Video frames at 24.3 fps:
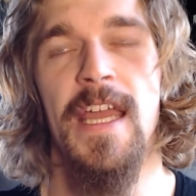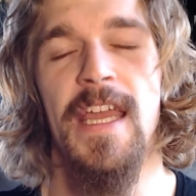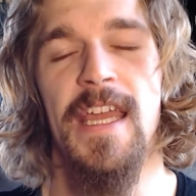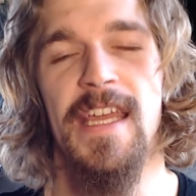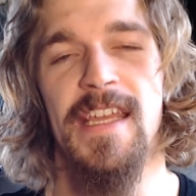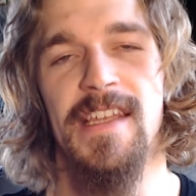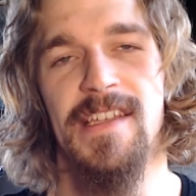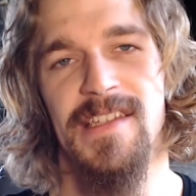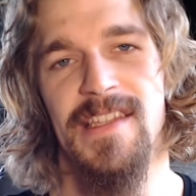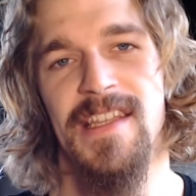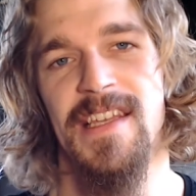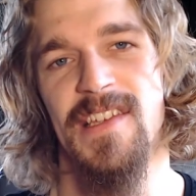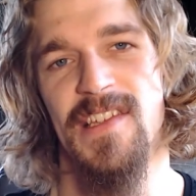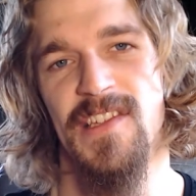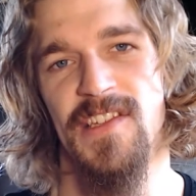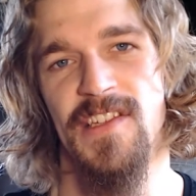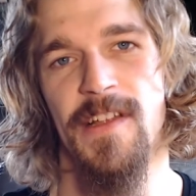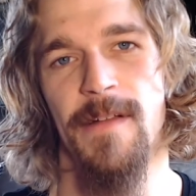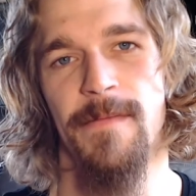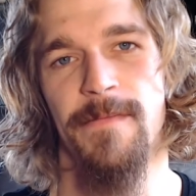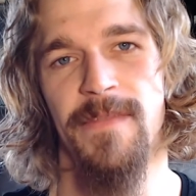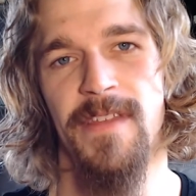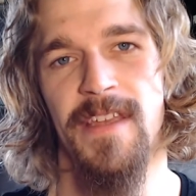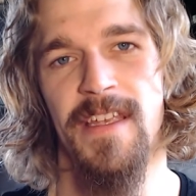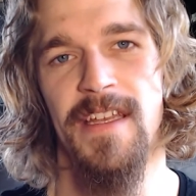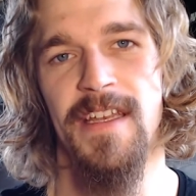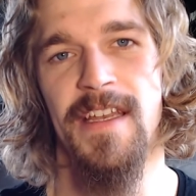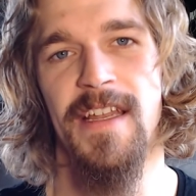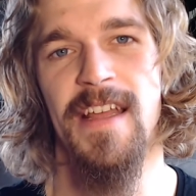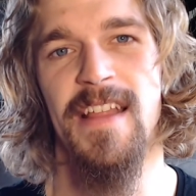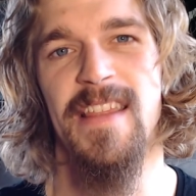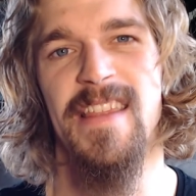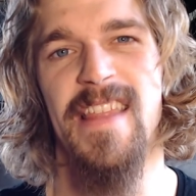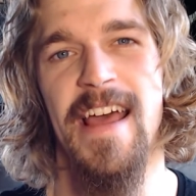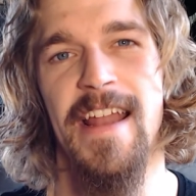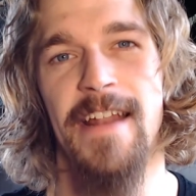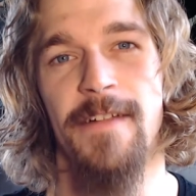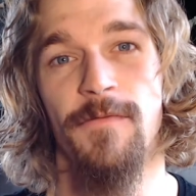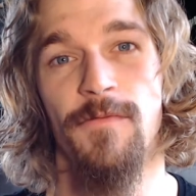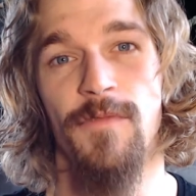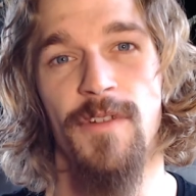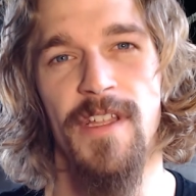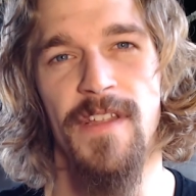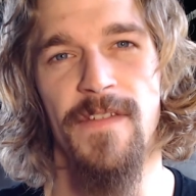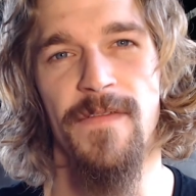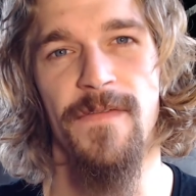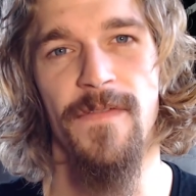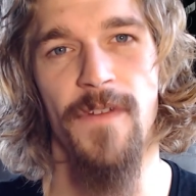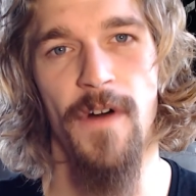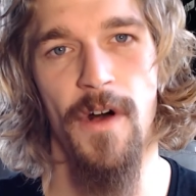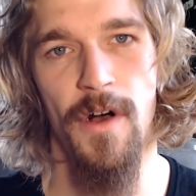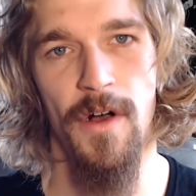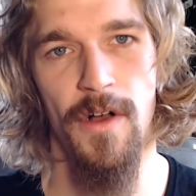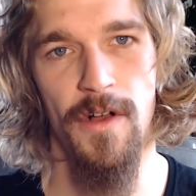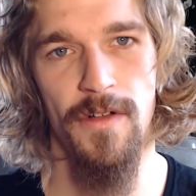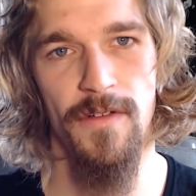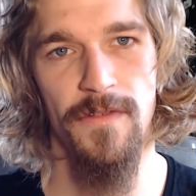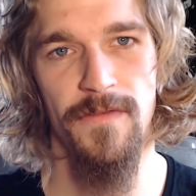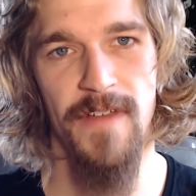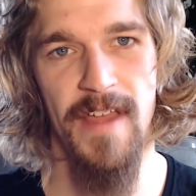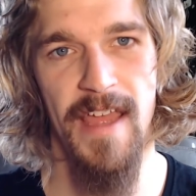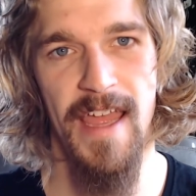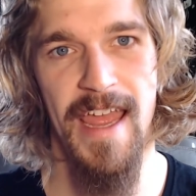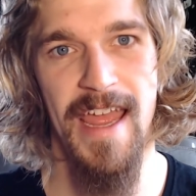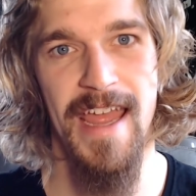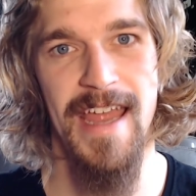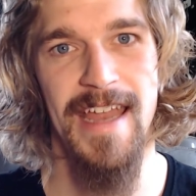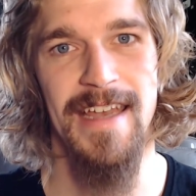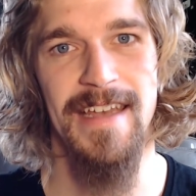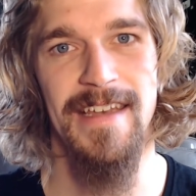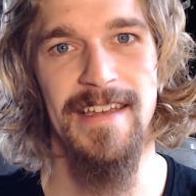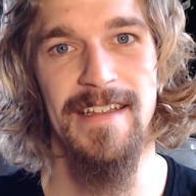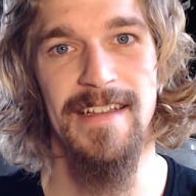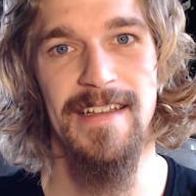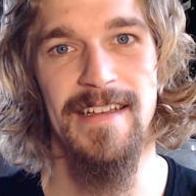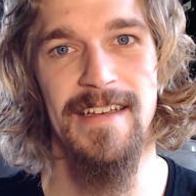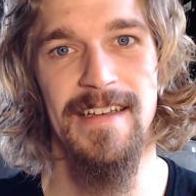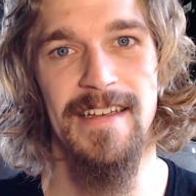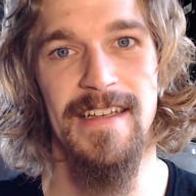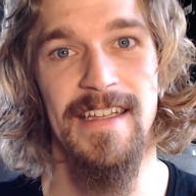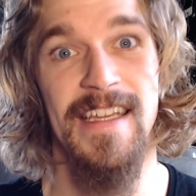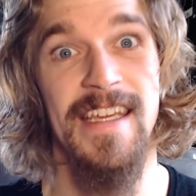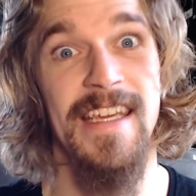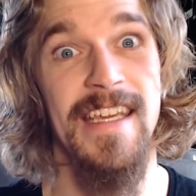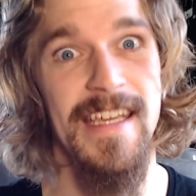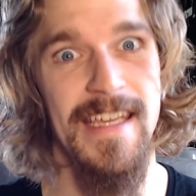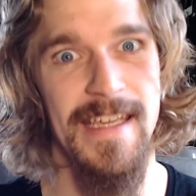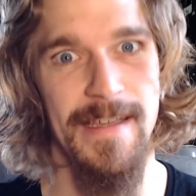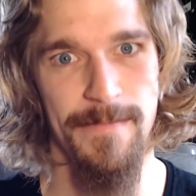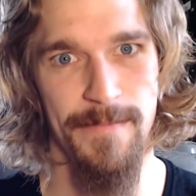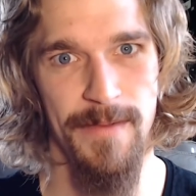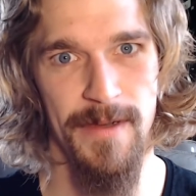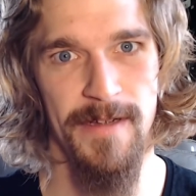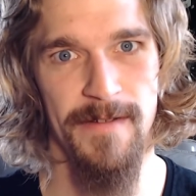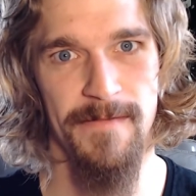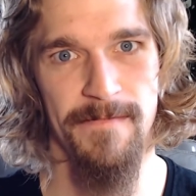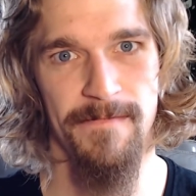is this something that it would evolve and keep?